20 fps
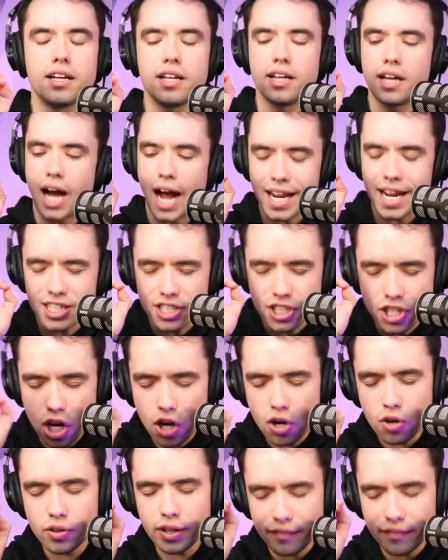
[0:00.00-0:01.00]
I
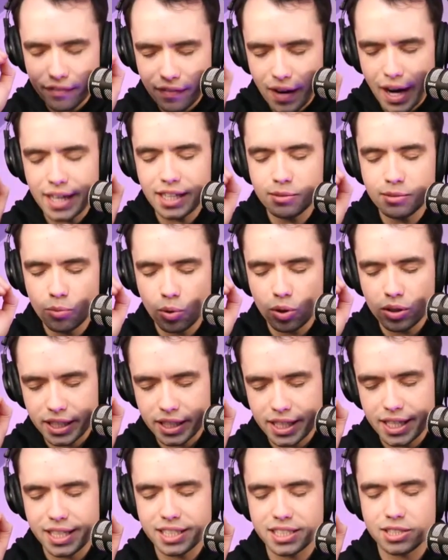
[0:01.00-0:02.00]
know that finding more
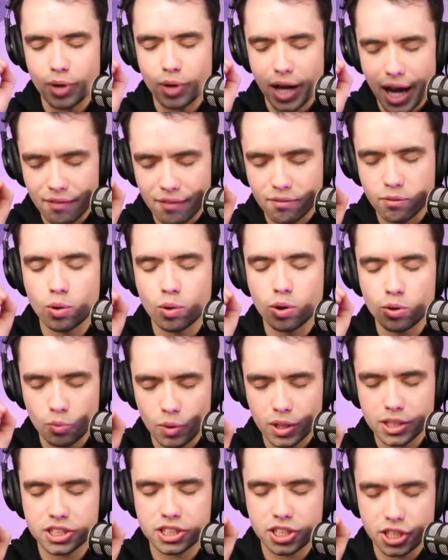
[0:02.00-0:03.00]
leads is what everyone
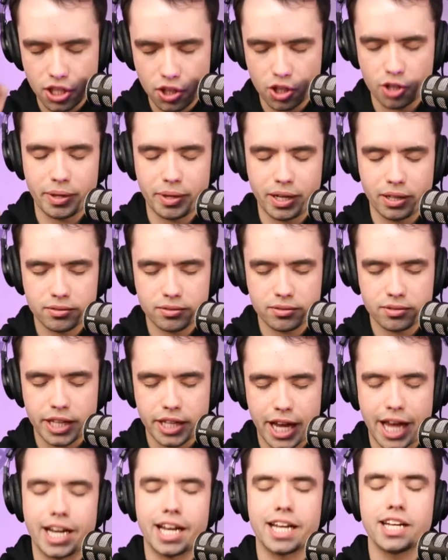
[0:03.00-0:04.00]
wants to know about.
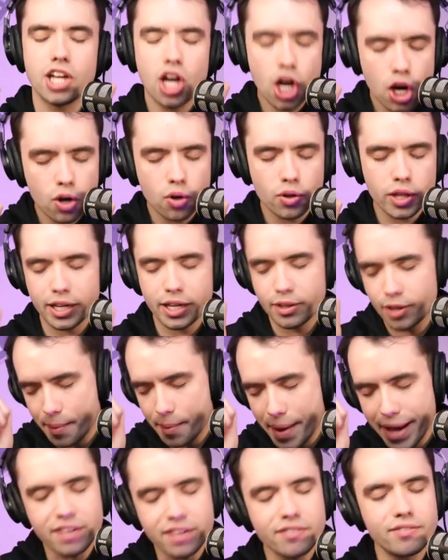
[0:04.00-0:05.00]
And I know that when I
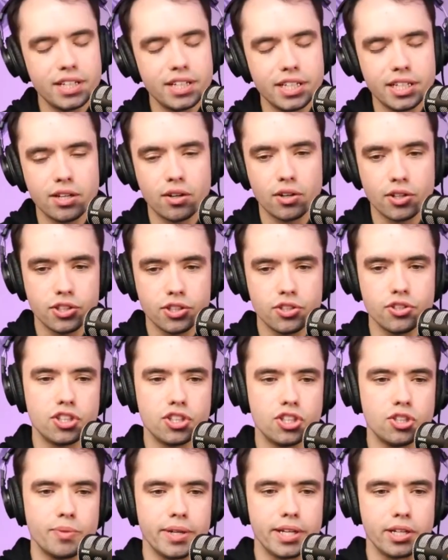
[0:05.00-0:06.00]
make a video on
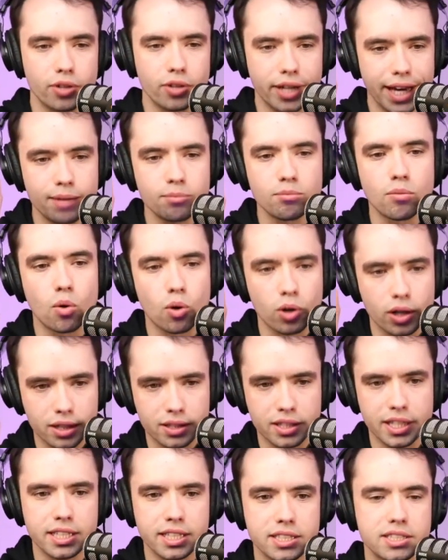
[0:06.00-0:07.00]
YouTube, it'll get more
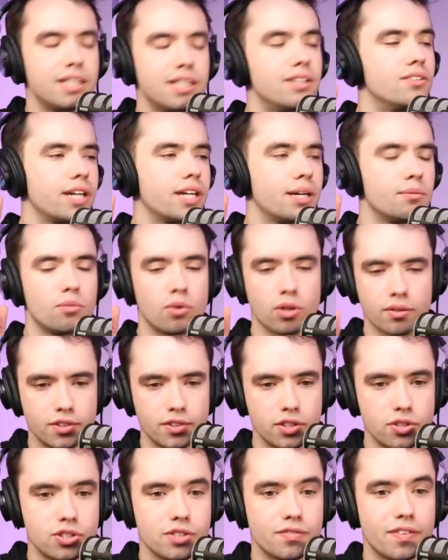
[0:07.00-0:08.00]
clicks and it'll get more
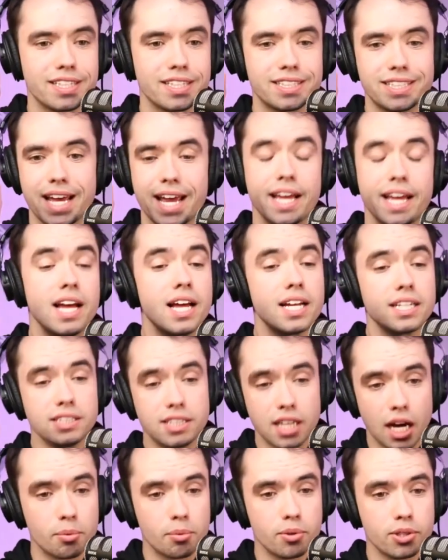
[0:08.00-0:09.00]
views if I say
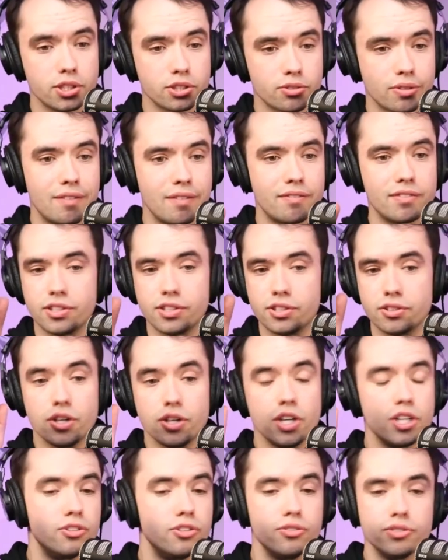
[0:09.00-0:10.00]
double your revenue
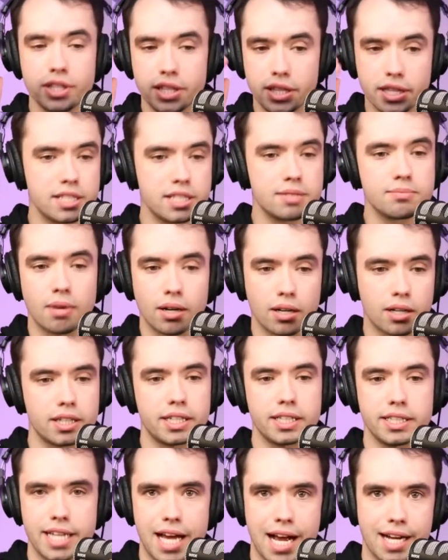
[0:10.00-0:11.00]
using this
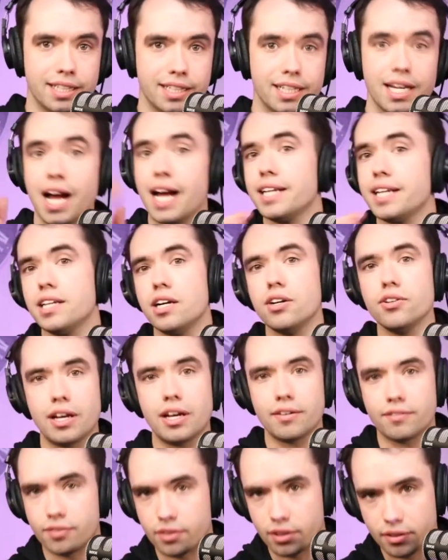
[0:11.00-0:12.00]
marketing tactic. I know
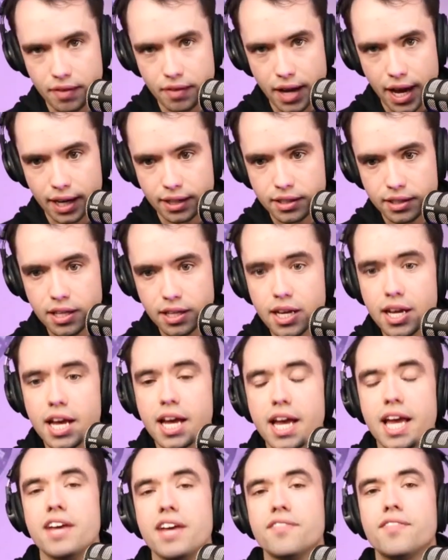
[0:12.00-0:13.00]
that for a fact.
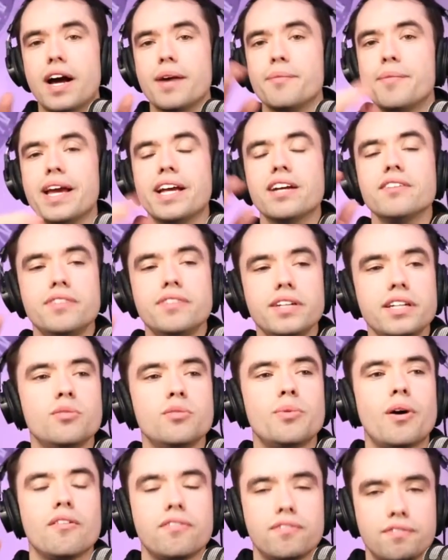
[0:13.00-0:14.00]
If I make a video
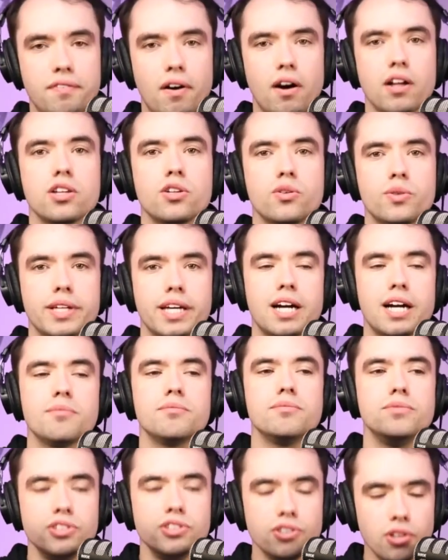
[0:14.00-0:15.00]
about following up,
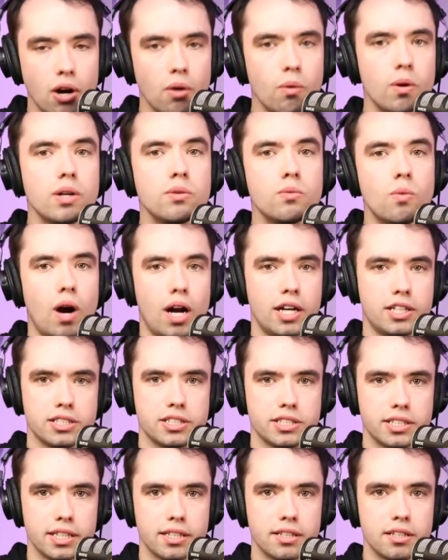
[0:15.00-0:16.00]
no one watches
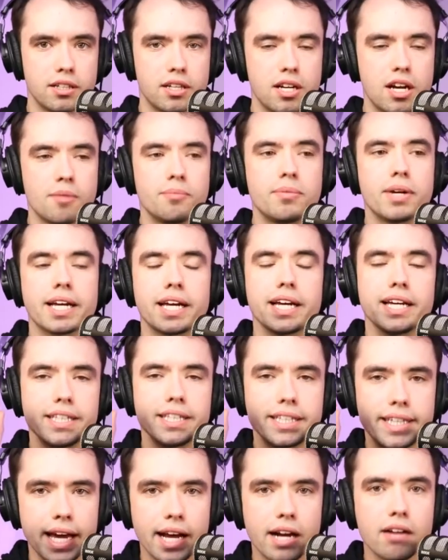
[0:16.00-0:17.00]
it. But I can
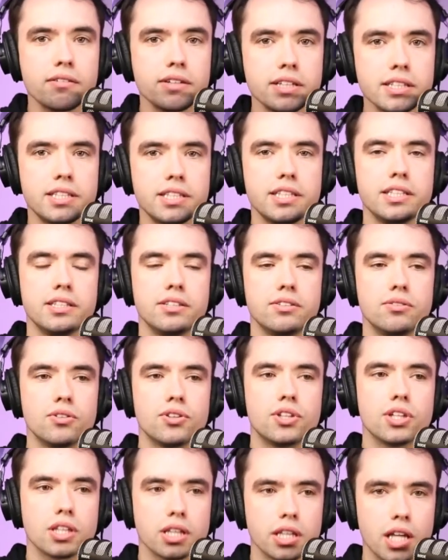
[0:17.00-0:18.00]
guarantee you
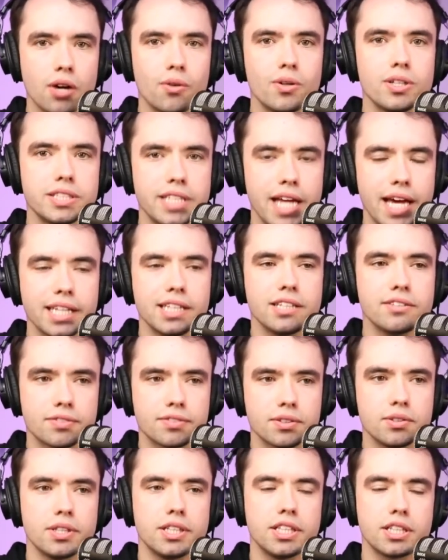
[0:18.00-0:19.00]
the lowest hanging
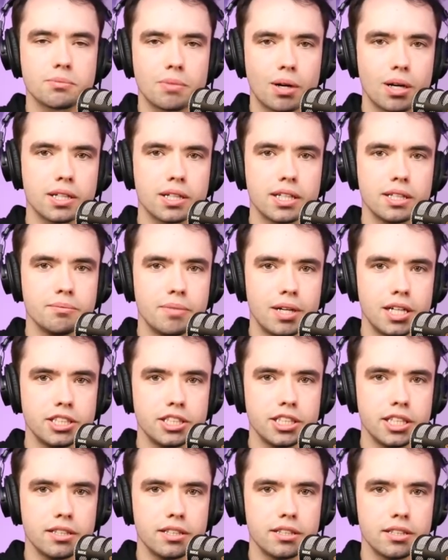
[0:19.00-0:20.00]
fruit in your marketing
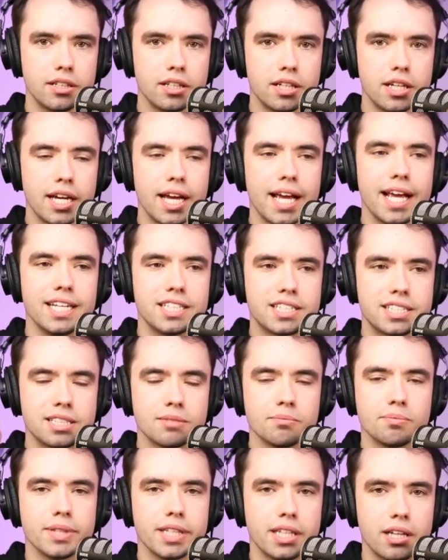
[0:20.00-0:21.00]
budget is
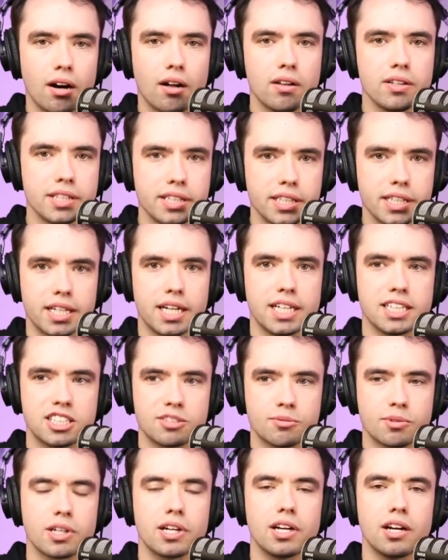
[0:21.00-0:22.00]
simply calling the
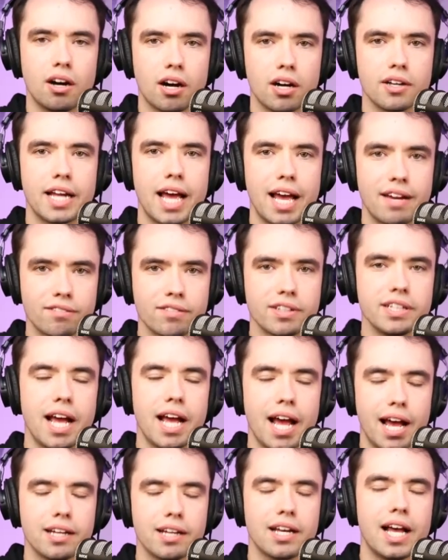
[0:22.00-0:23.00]
customer on every
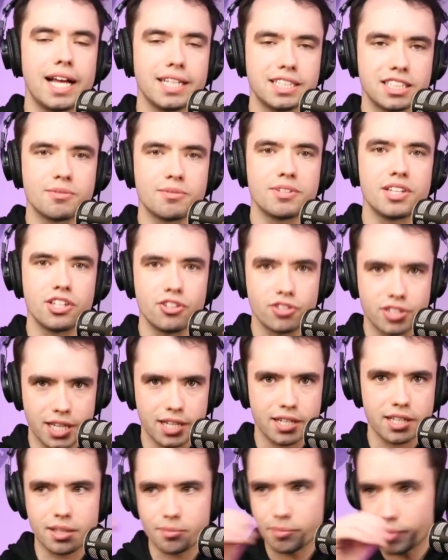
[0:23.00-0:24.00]
estimate that you send
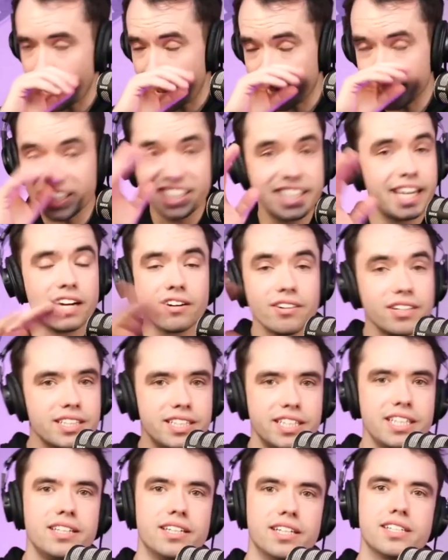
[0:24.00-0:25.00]
to them. I can
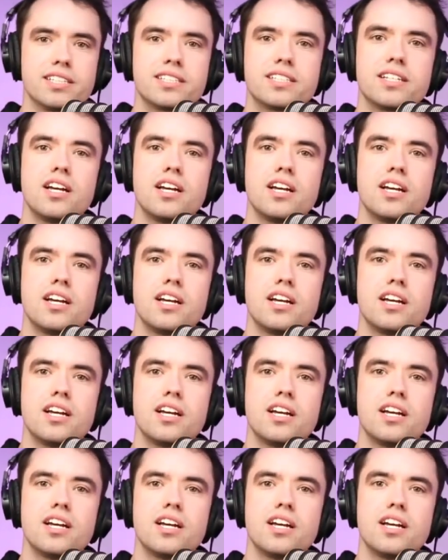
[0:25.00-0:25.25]
guarantee this.